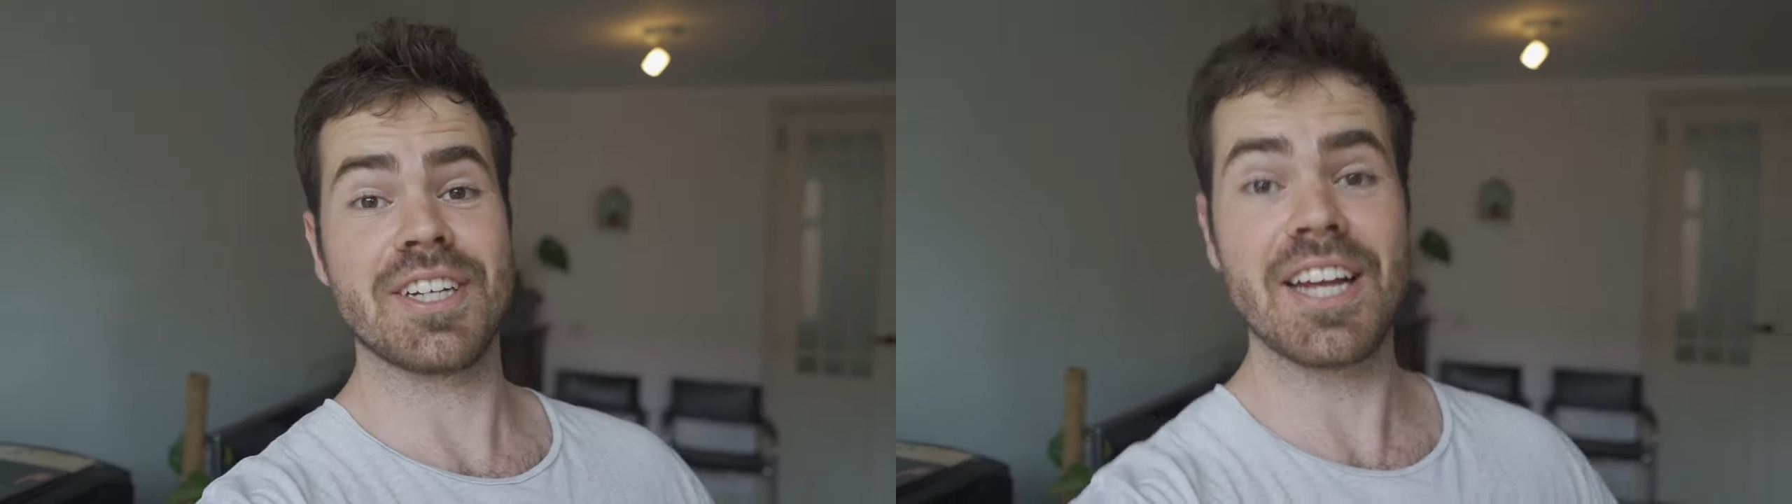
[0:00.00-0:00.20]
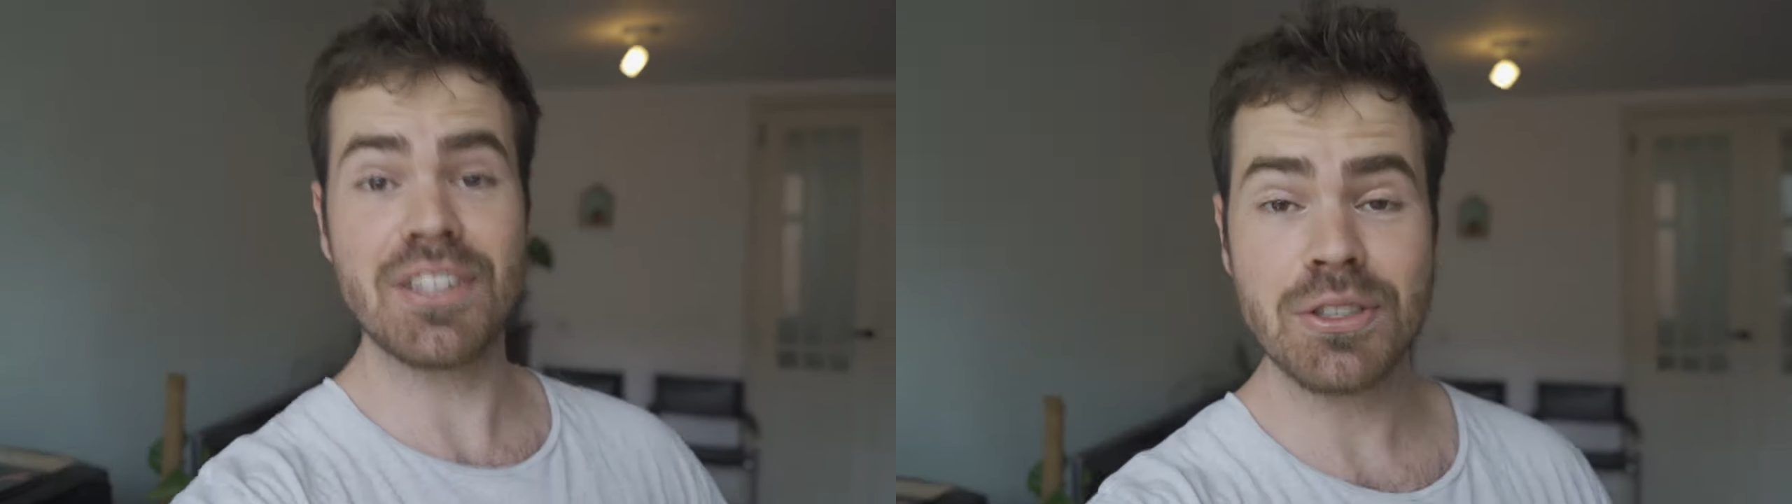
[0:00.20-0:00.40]

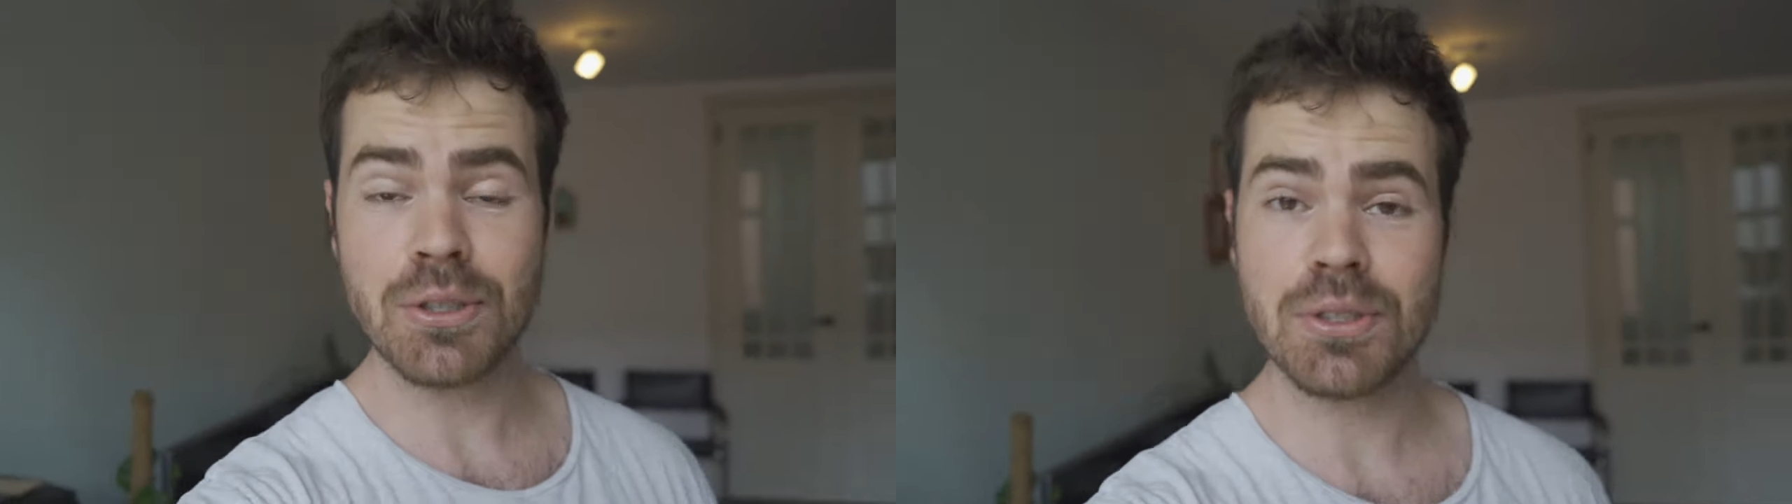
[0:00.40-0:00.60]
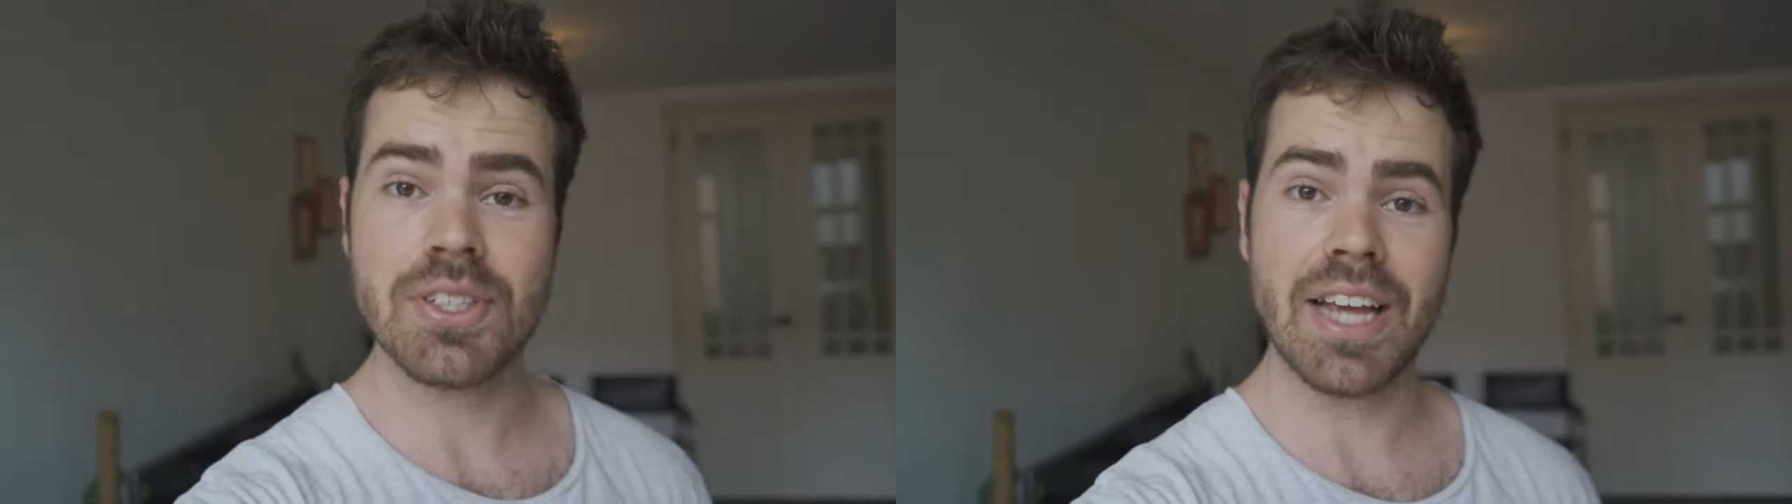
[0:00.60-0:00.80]
Can you
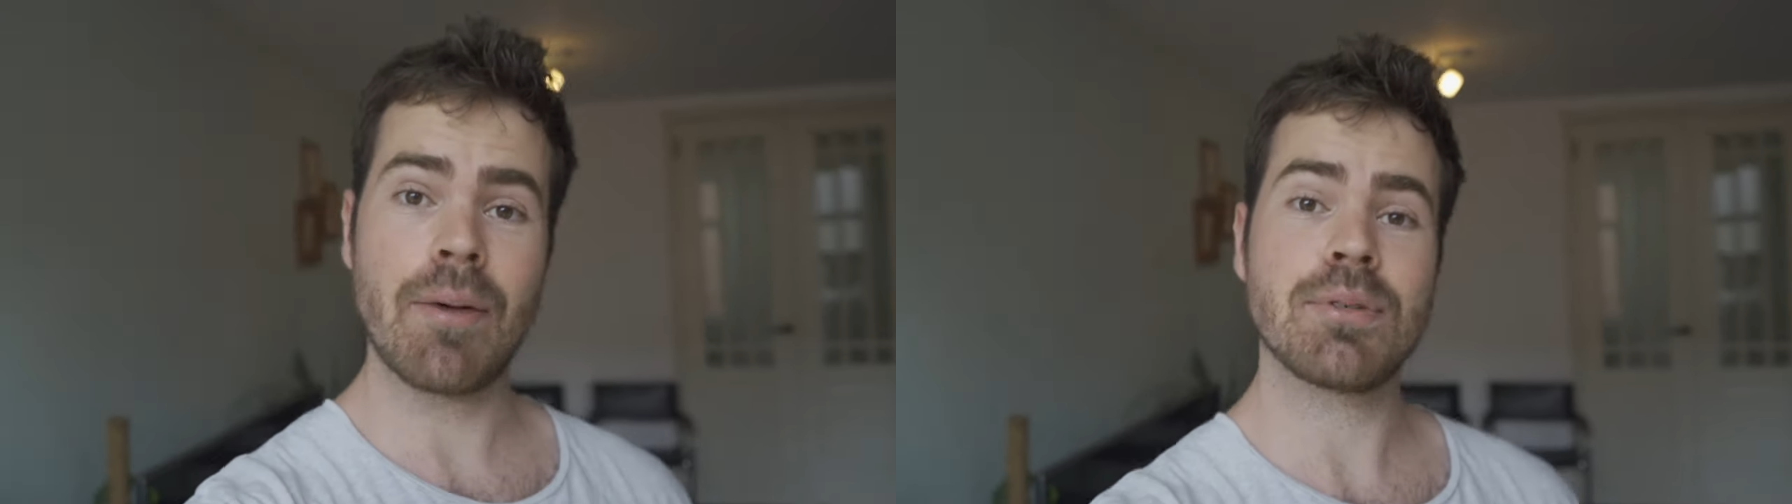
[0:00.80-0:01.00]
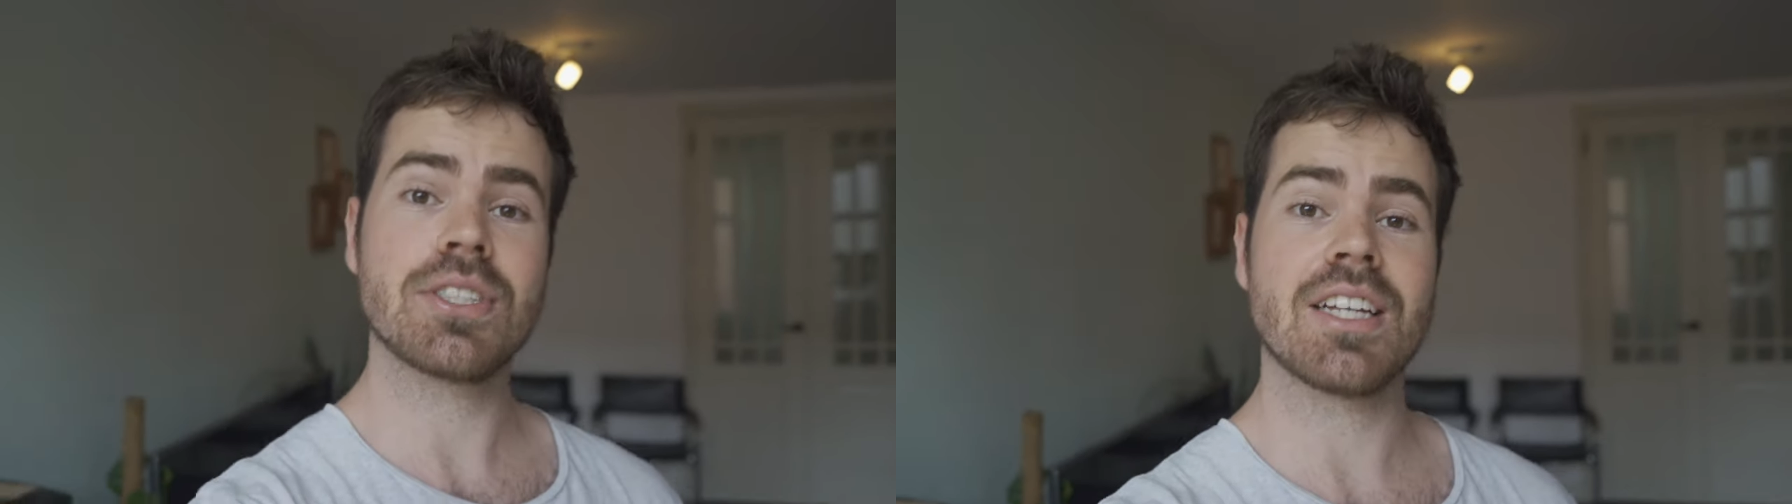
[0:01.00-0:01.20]
use the
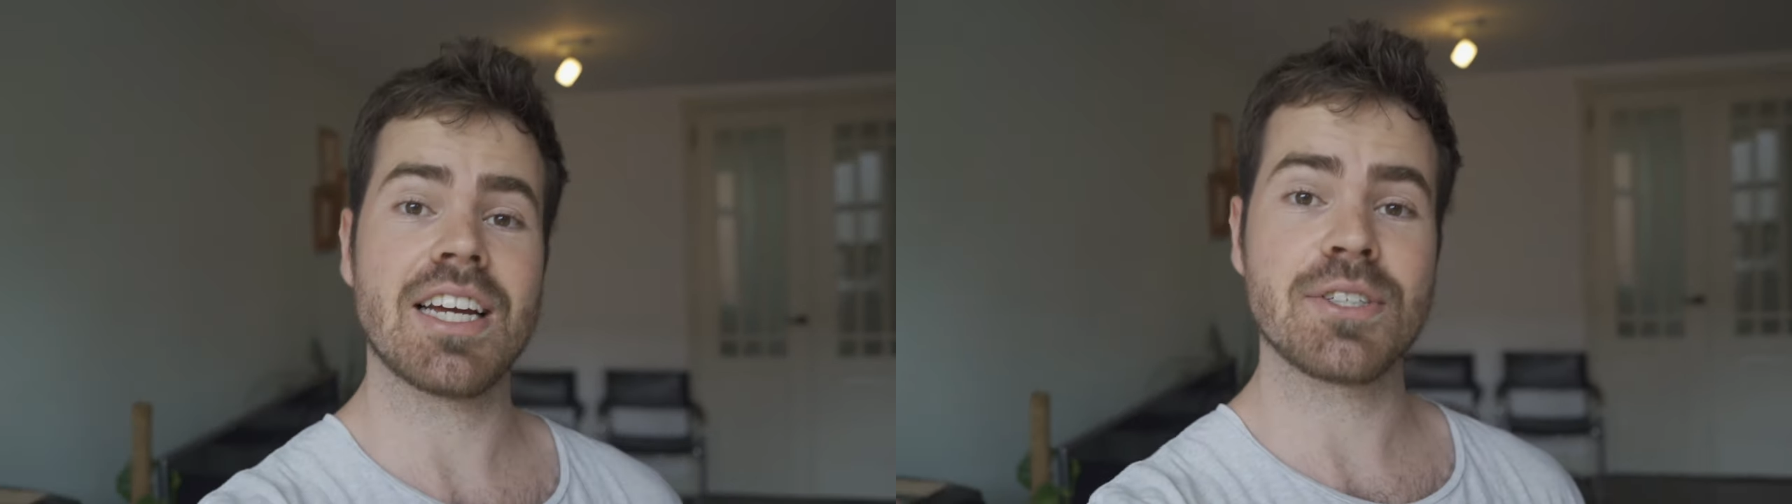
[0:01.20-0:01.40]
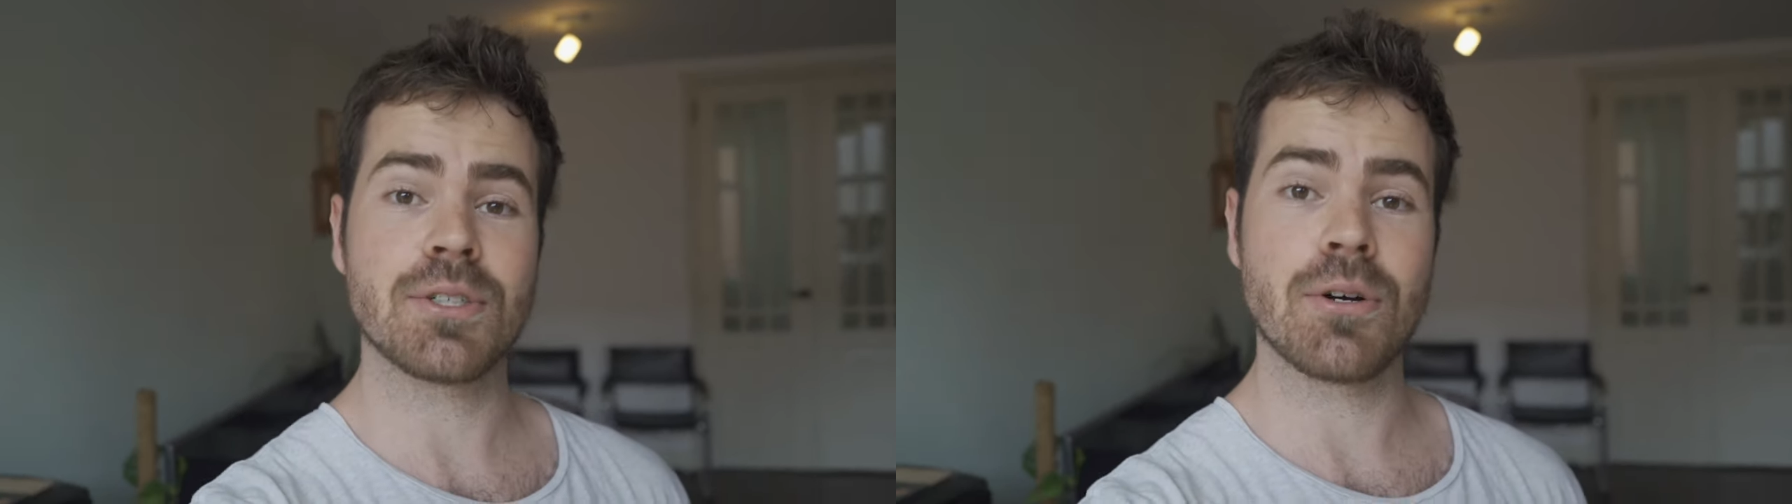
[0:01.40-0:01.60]
Aputure
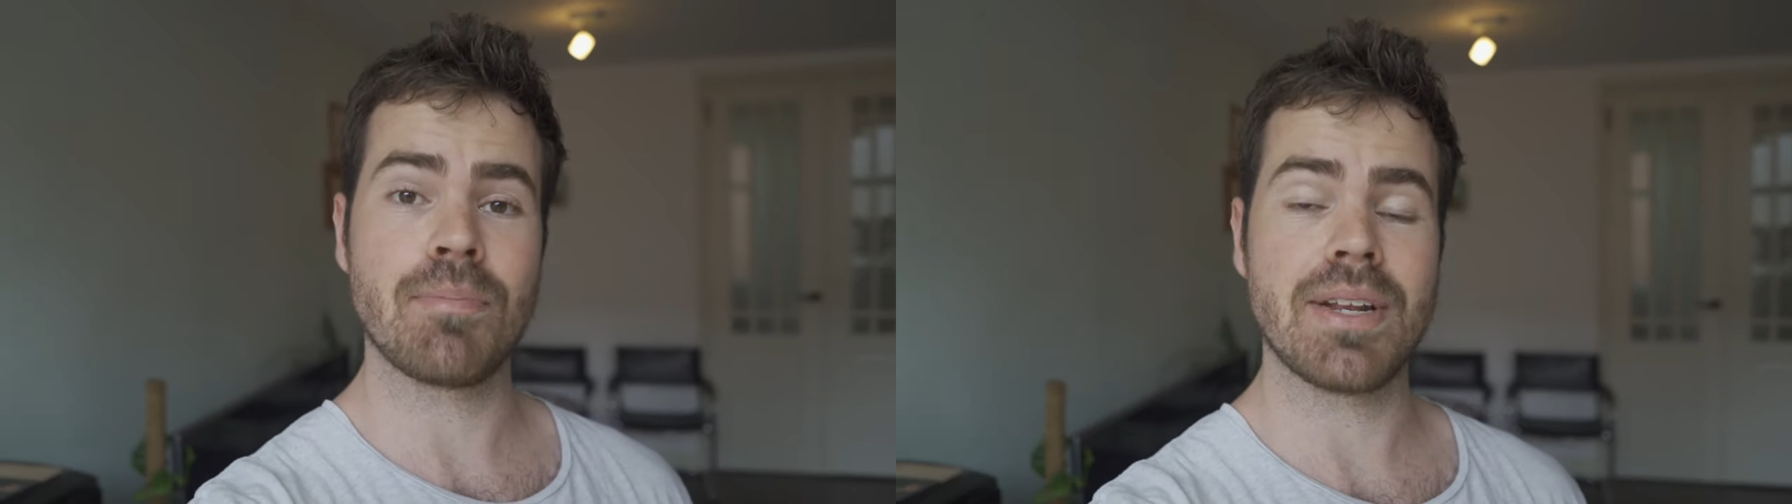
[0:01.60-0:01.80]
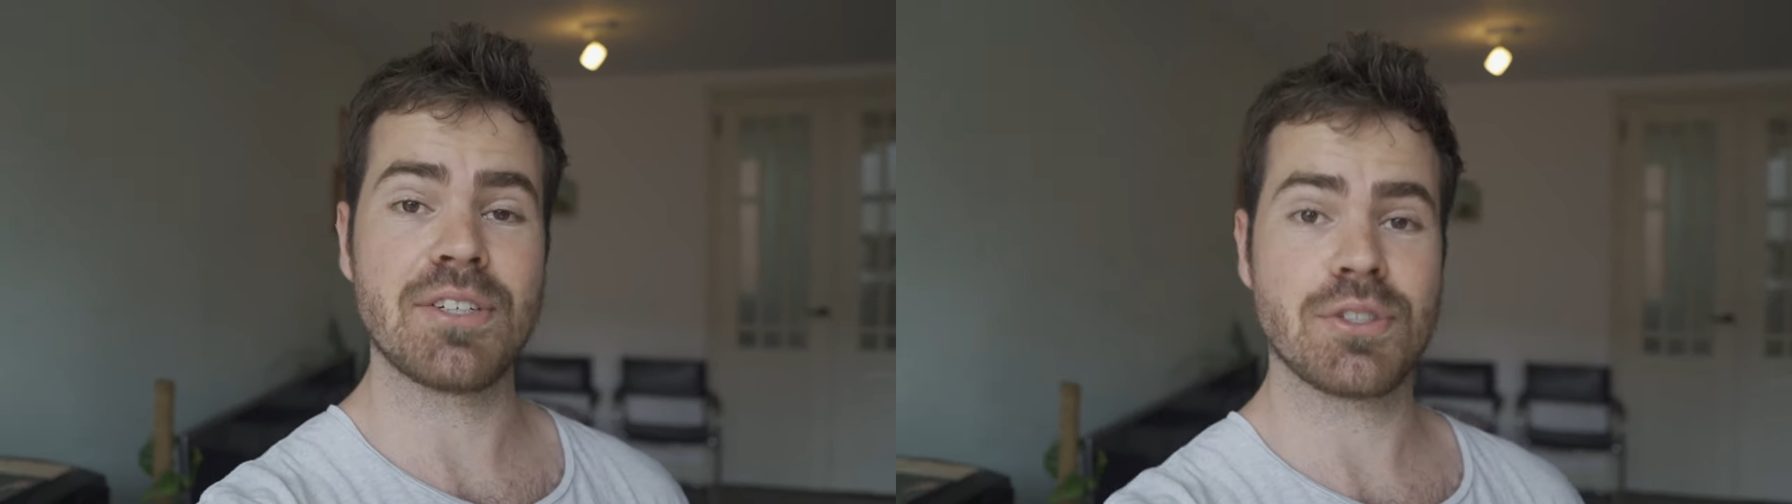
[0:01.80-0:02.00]
Light
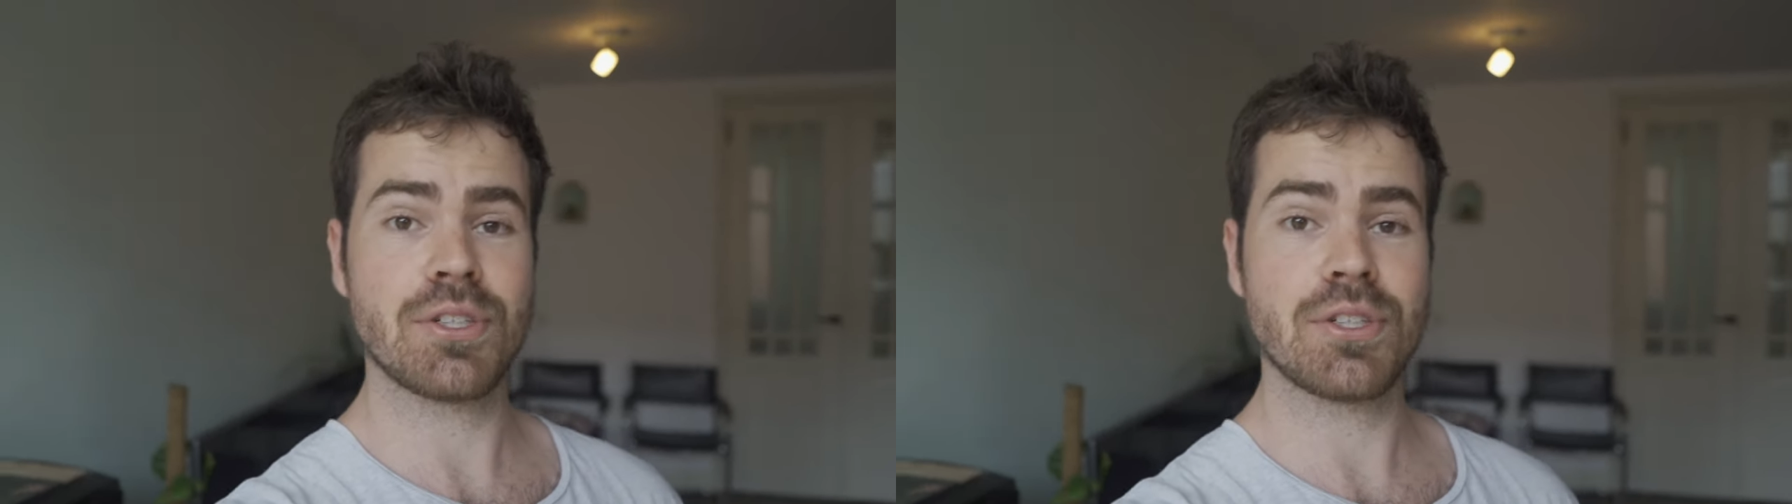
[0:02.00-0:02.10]
Dome Mini